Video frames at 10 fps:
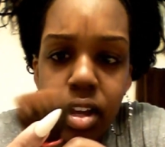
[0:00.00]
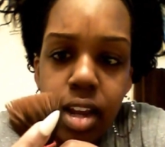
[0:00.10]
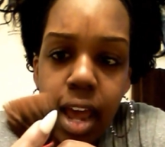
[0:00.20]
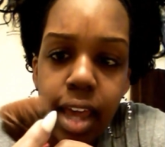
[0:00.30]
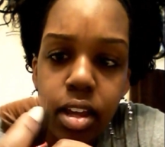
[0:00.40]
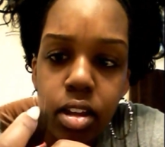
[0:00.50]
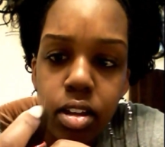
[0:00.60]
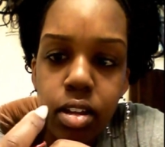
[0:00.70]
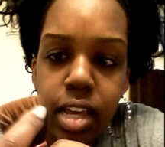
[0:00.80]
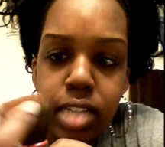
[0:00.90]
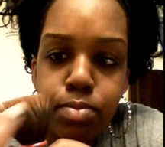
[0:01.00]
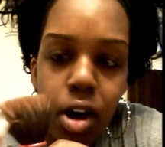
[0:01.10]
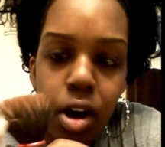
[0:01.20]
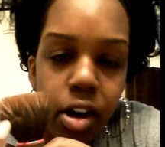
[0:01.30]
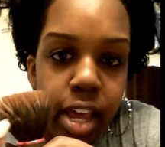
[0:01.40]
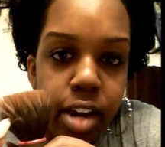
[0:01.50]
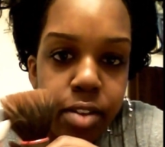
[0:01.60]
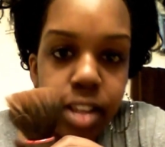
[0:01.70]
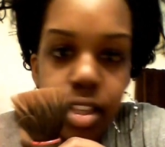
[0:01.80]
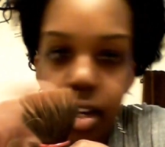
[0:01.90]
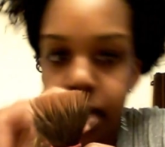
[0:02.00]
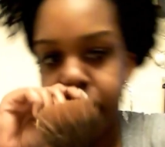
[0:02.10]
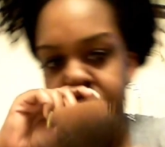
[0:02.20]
Like, it's bald headed right there.